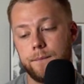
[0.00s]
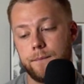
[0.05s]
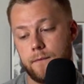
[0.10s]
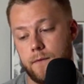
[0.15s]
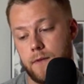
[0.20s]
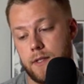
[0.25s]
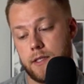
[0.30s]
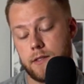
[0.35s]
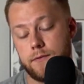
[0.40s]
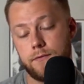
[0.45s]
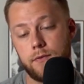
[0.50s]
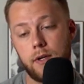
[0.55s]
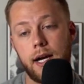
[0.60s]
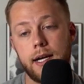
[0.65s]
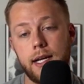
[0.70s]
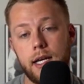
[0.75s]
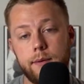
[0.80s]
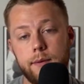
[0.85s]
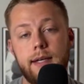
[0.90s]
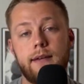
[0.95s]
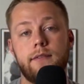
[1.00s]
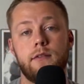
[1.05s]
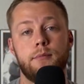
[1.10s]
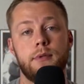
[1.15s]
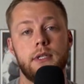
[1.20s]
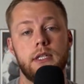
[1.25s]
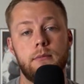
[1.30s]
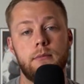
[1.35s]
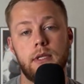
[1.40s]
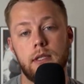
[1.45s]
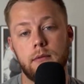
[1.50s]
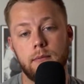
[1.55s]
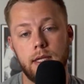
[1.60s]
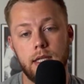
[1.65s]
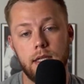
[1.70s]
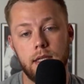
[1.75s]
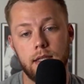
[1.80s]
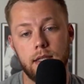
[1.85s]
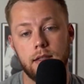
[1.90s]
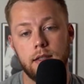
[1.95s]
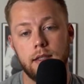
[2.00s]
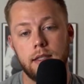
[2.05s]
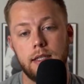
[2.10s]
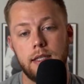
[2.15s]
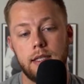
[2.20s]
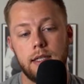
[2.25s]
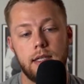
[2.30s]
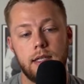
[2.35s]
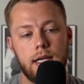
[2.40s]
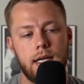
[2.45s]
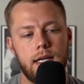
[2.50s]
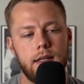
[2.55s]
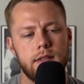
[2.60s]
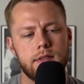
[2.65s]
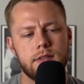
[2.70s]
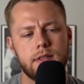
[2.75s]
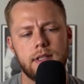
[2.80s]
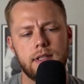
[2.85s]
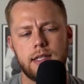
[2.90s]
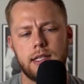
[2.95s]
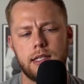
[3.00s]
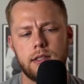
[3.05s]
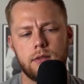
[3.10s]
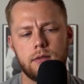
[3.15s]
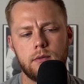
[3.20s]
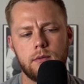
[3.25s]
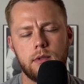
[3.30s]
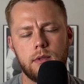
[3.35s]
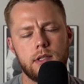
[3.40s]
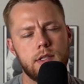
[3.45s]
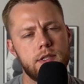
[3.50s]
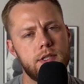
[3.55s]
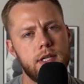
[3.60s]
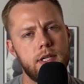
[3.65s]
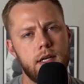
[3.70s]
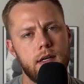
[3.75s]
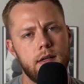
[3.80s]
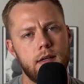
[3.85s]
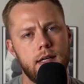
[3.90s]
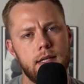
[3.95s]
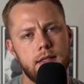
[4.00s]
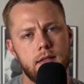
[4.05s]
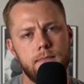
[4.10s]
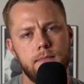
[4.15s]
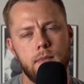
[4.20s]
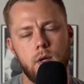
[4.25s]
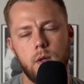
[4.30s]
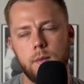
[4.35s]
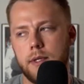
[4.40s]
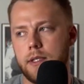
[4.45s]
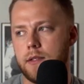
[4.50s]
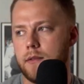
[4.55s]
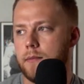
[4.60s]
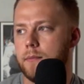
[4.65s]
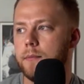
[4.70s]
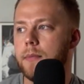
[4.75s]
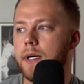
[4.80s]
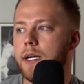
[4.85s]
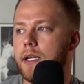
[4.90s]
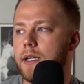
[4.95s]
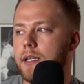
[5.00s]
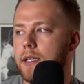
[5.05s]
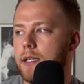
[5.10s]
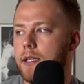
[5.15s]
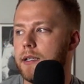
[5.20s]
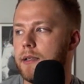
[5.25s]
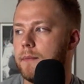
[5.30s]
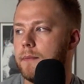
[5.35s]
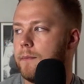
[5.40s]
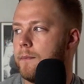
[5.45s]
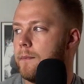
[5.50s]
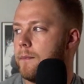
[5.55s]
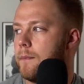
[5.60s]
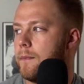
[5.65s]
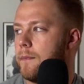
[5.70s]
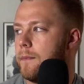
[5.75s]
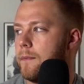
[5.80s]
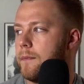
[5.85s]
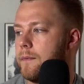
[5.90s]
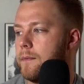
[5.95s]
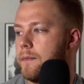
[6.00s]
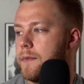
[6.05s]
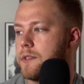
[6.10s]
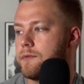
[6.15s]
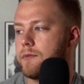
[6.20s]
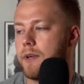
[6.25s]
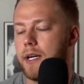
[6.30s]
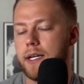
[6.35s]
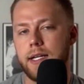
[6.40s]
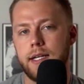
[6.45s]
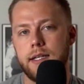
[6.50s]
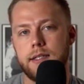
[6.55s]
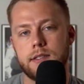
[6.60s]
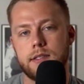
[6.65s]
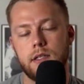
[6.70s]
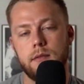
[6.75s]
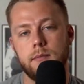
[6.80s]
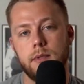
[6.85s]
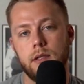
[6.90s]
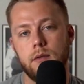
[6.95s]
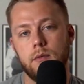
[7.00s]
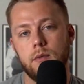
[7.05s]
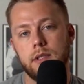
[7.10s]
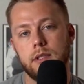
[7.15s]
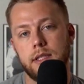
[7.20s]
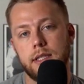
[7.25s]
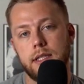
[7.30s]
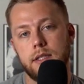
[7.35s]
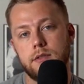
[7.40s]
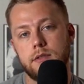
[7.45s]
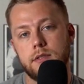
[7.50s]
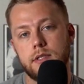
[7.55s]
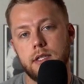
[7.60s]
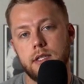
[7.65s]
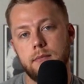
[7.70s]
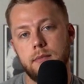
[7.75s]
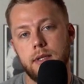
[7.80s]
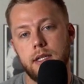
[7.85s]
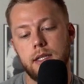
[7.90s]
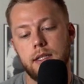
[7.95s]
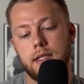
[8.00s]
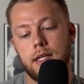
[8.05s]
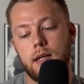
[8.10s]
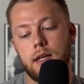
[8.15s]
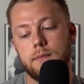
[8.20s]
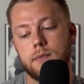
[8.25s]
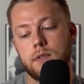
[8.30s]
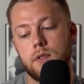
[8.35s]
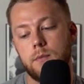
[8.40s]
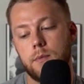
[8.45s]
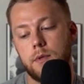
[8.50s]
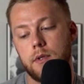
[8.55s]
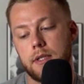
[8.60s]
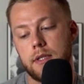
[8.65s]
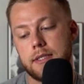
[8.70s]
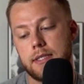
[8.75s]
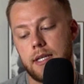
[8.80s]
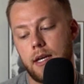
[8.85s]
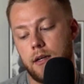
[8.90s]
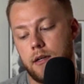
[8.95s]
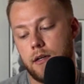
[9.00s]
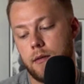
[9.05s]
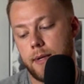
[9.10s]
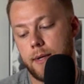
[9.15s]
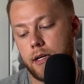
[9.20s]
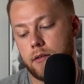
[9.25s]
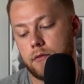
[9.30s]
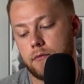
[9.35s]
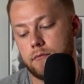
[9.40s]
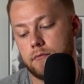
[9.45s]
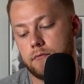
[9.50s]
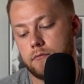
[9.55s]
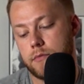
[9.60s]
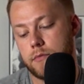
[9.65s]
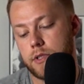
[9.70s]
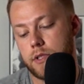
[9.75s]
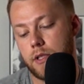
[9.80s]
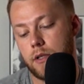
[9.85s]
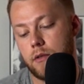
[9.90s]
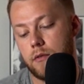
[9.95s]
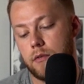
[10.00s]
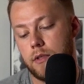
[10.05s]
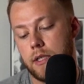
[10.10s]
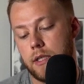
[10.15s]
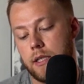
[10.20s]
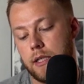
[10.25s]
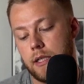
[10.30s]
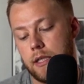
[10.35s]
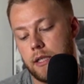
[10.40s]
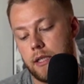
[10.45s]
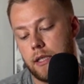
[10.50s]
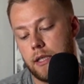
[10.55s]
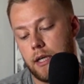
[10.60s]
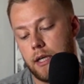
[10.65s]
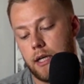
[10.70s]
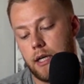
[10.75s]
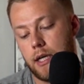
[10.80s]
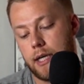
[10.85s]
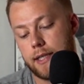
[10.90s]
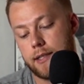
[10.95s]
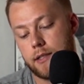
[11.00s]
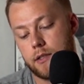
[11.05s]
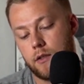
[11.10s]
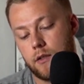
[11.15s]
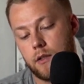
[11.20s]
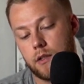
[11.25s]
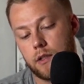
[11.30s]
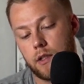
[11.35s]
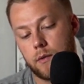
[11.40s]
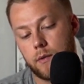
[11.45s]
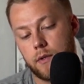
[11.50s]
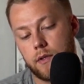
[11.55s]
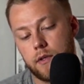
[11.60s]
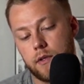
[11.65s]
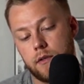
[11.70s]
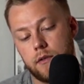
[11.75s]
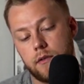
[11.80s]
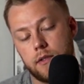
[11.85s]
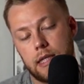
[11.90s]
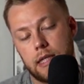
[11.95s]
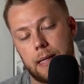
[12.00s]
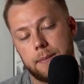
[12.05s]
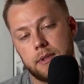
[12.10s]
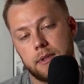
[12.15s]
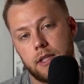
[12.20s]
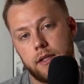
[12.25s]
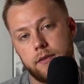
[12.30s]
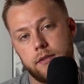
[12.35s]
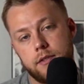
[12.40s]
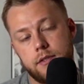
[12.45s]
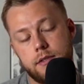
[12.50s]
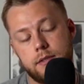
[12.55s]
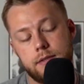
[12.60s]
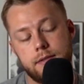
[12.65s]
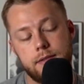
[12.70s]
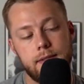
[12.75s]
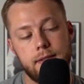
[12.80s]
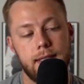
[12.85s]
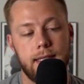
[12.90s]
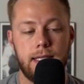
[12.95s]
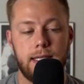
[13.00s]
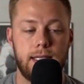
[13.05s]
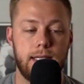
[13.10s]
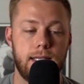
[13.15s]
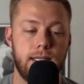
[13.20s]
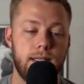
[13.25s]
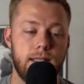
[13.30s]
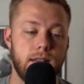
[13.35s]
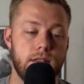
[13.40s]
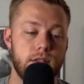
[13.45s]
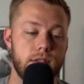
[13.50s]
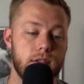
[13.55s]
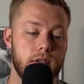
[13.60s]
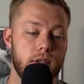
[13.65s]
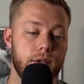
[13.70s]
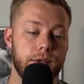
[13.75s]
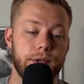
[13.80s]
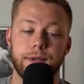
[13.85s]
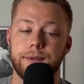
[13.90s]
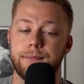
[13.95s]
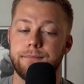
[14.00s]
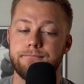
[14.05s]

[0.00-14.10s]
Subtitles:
This Friday, we have a pretty big meeting. There's a lot I don't want to share at the moment, but this Friday is going to be a really interesting meeting that I'm super excited about. So I get to go along with her and a couple others and just learn.